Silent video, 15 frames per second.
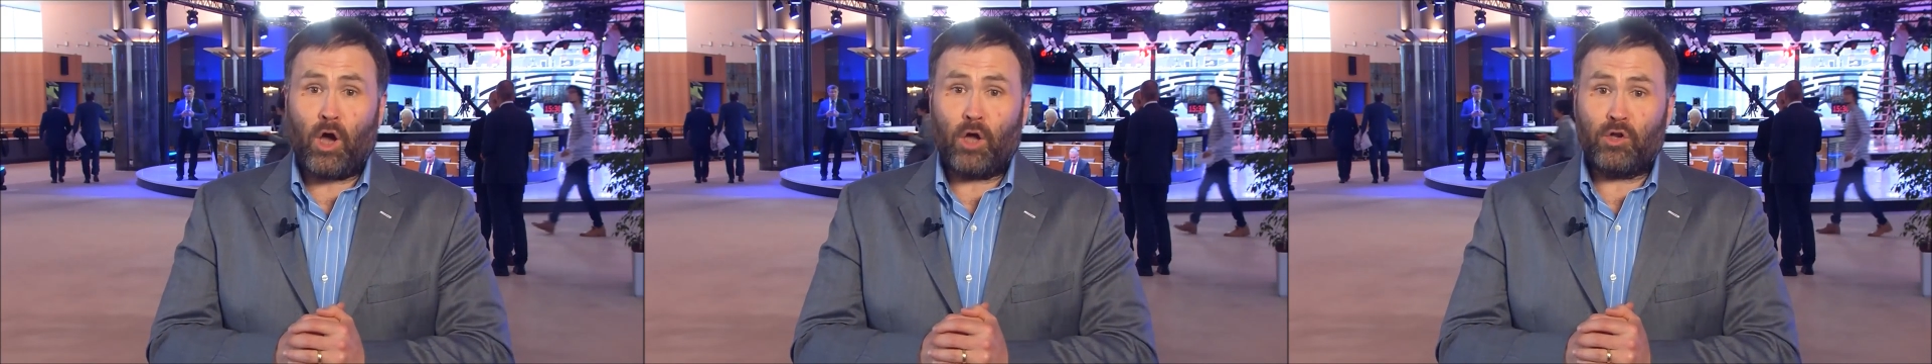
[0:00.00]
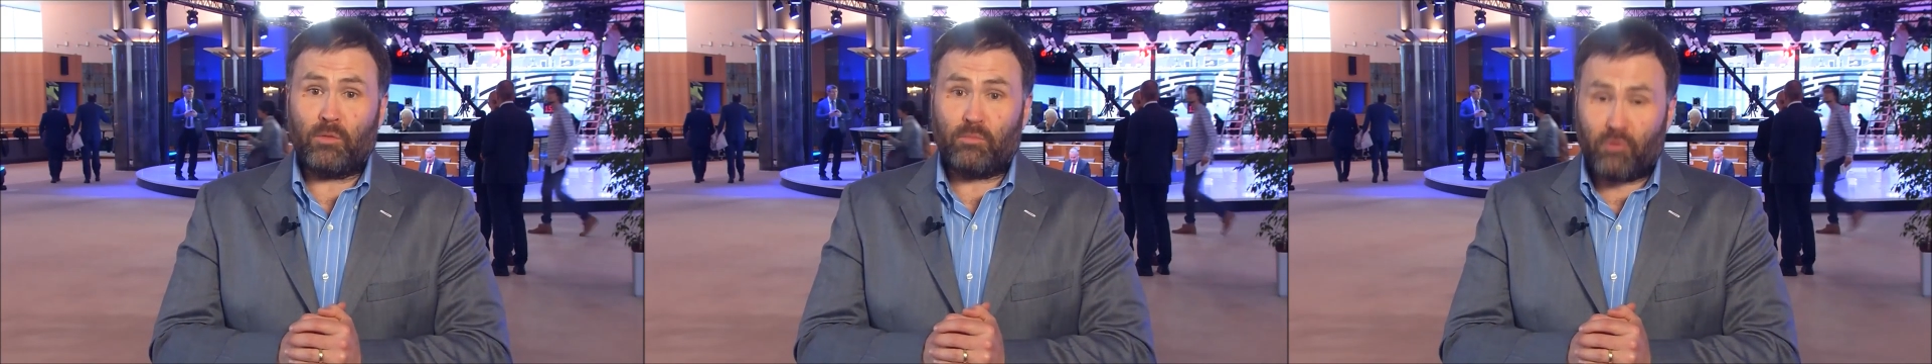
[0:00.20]

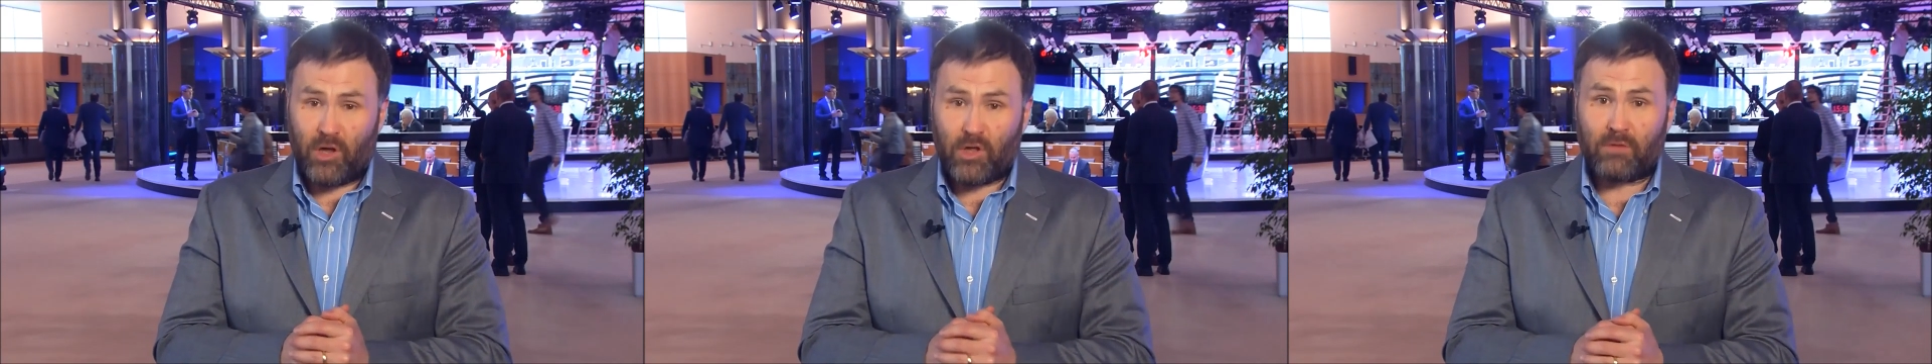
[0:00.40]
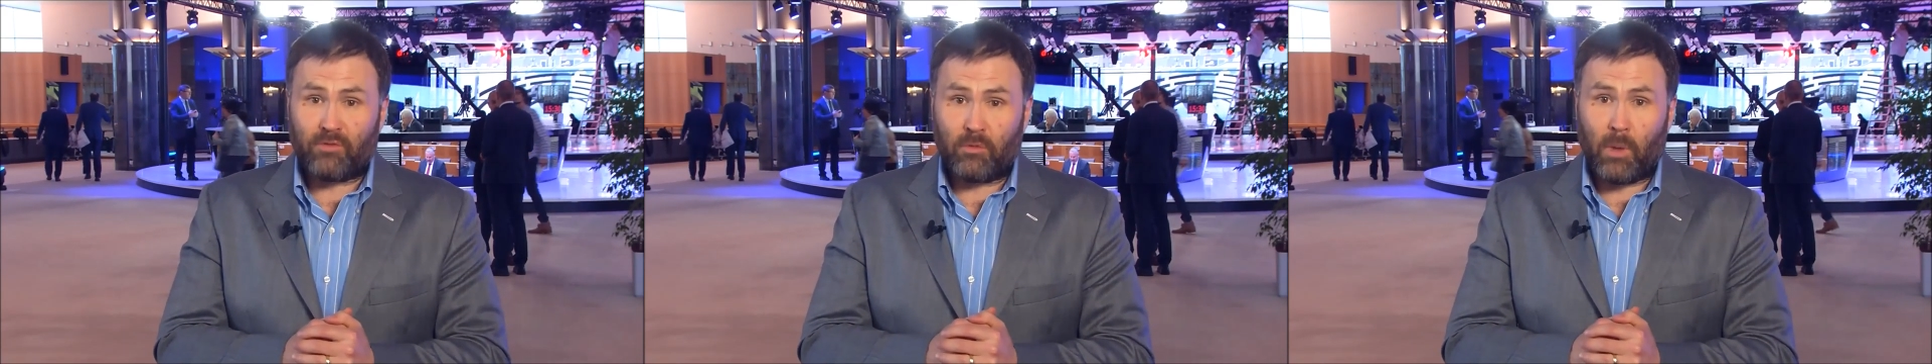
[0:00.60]
under
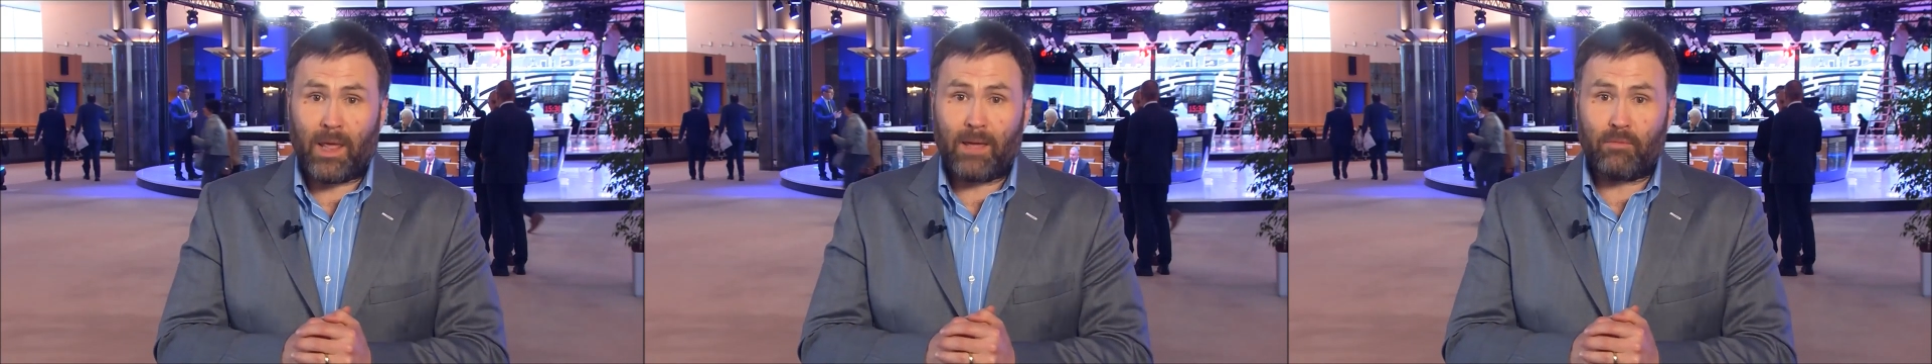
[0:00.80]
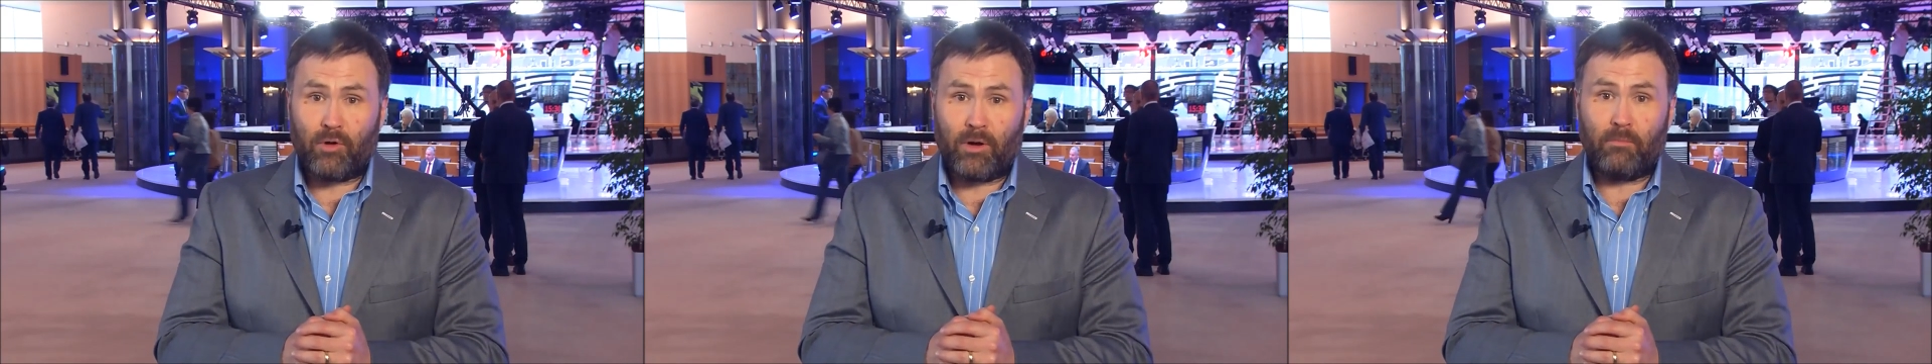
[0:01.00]
pressure from
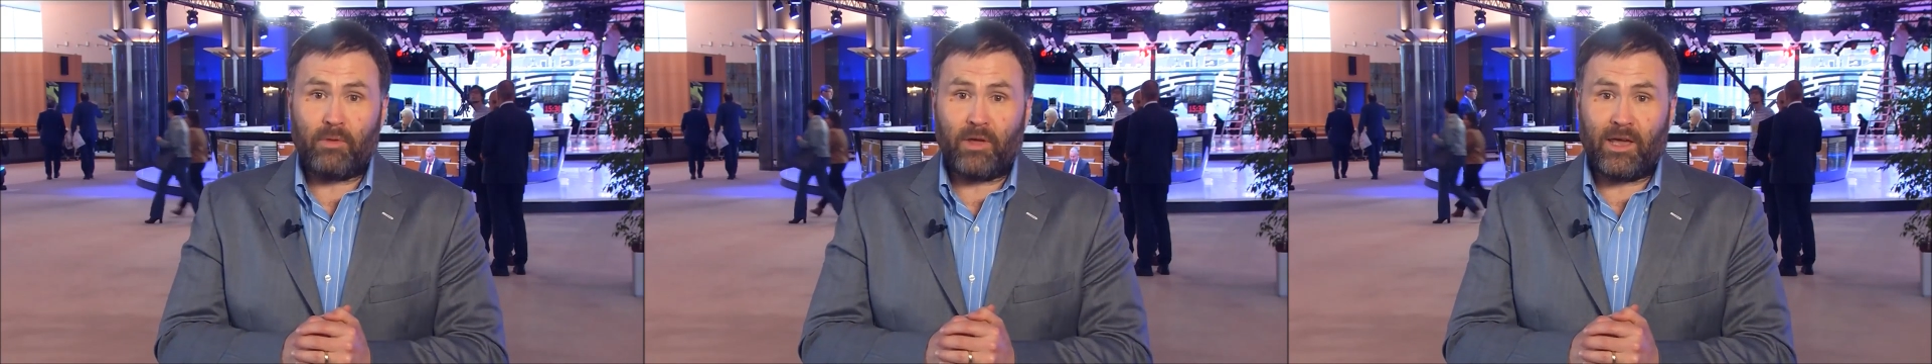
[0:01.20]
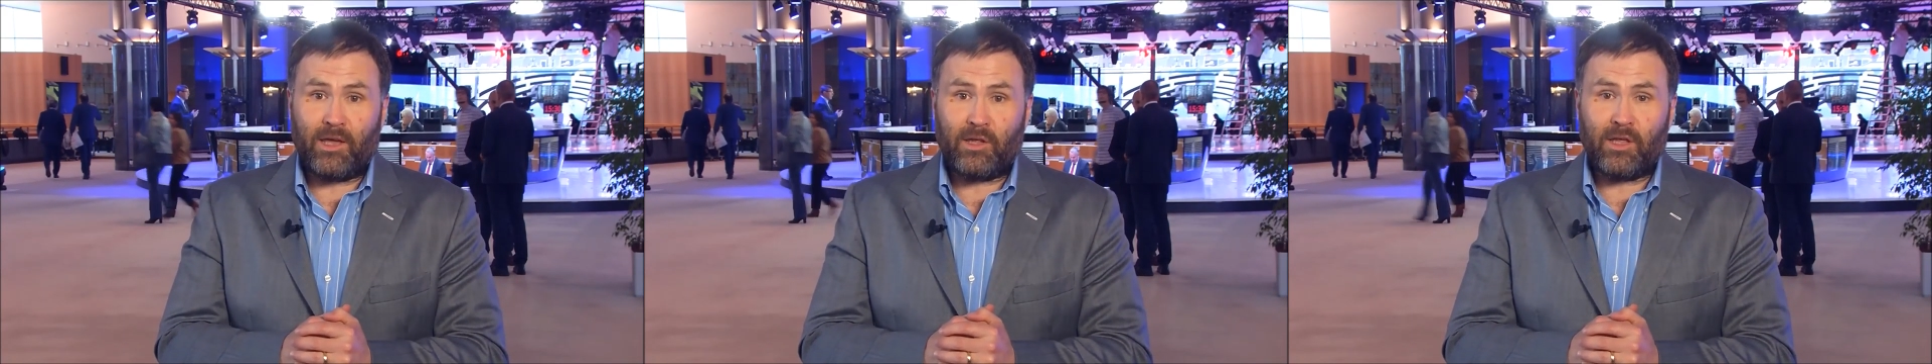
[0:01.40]
Labour
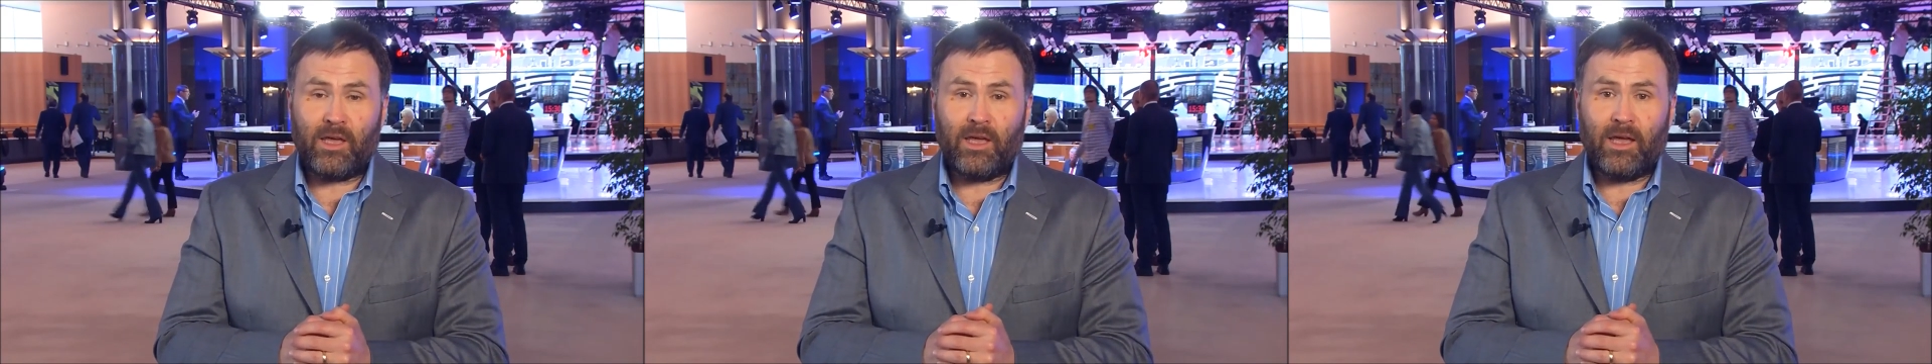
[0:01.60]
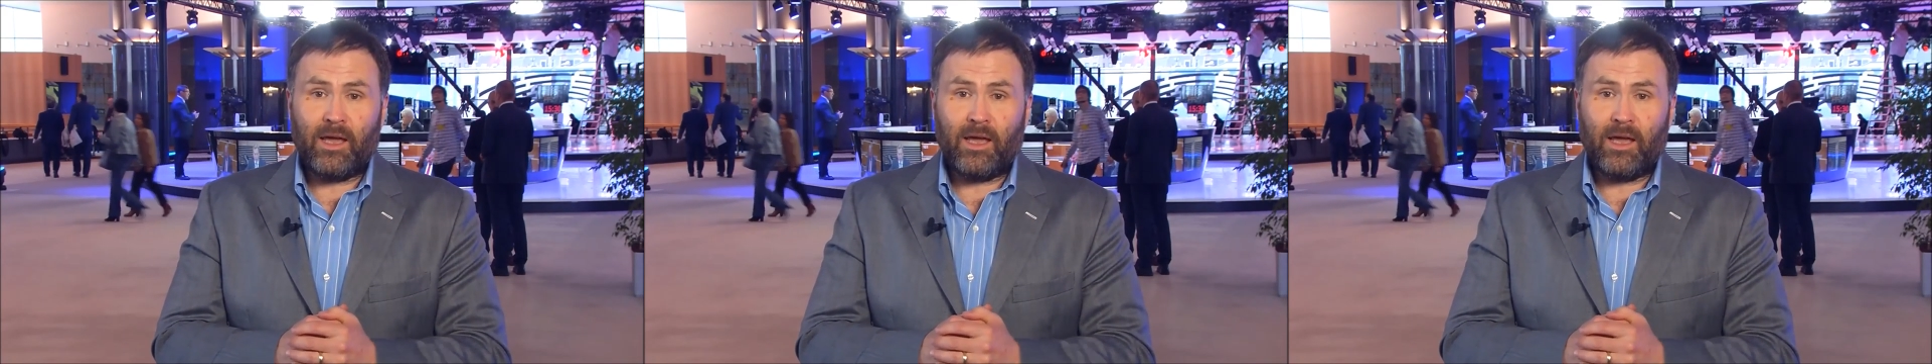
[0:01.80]
MPs,